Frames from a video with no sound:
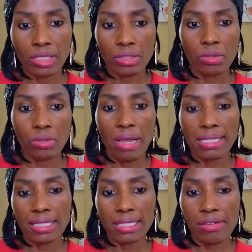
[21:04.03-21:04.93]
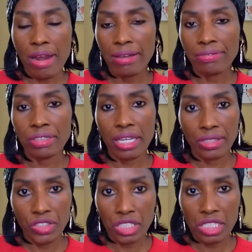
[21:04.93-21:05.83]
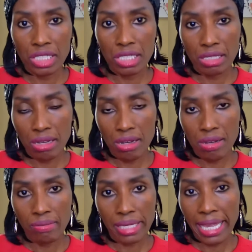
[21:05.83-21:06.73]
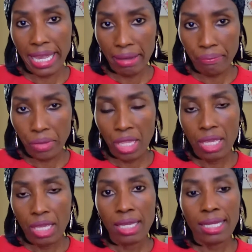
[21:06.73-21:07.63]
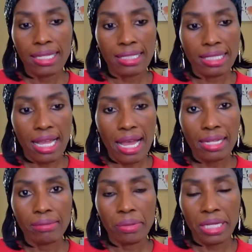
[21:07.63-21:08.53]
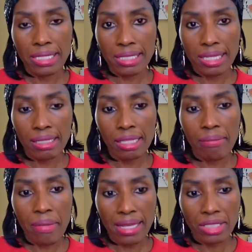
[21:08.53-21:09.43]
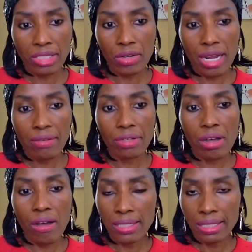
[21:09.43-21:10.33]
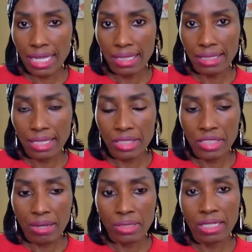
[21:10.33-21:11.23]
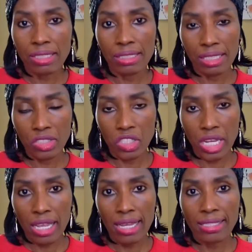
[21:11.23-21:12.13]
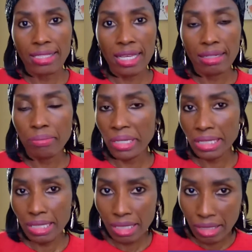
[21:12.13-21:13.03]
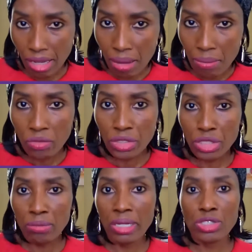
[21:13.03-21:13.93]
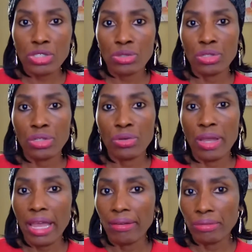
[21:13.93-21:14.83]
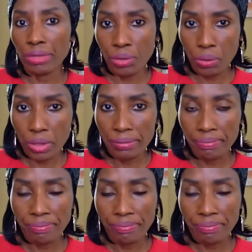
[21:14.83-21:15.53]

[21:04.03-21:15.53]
to Mastercraft KG's camp is that basically Mastercraft contacted Shamza, the DJ, and said, basically, come over to my studio and record.